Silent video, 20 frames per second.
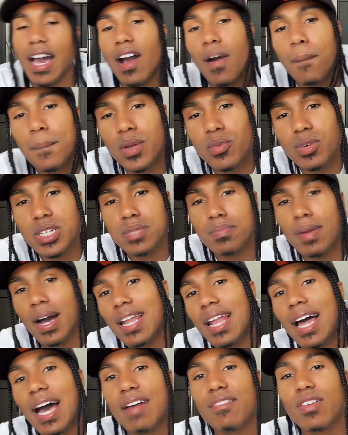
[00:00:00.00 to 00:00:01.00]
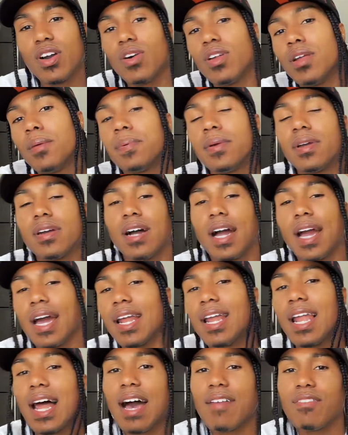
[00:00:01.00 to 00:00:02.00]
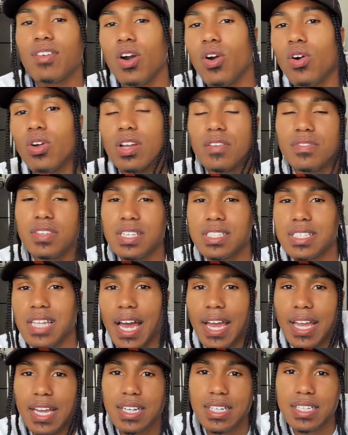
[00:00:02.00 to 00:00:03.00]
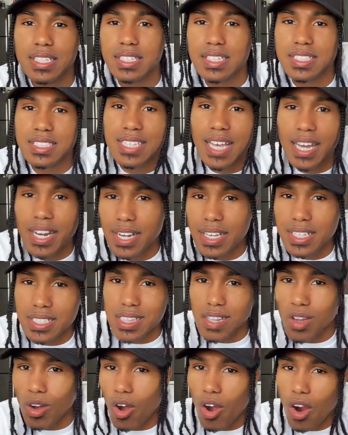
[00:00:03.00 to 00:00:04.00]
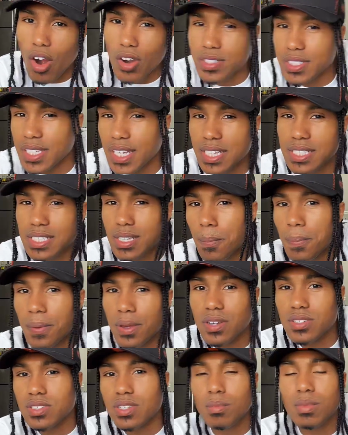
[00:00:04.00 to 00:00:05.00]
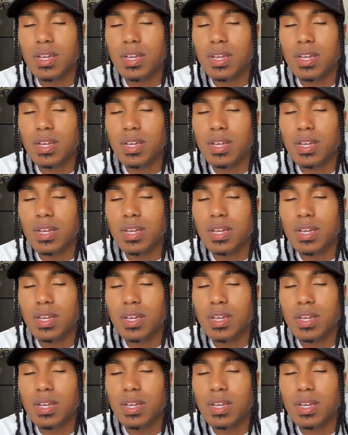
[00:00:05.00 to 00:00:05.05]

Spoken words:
And y'all help me reach my live goal up here. I got a live goal of these like 10 of these little heart things up here.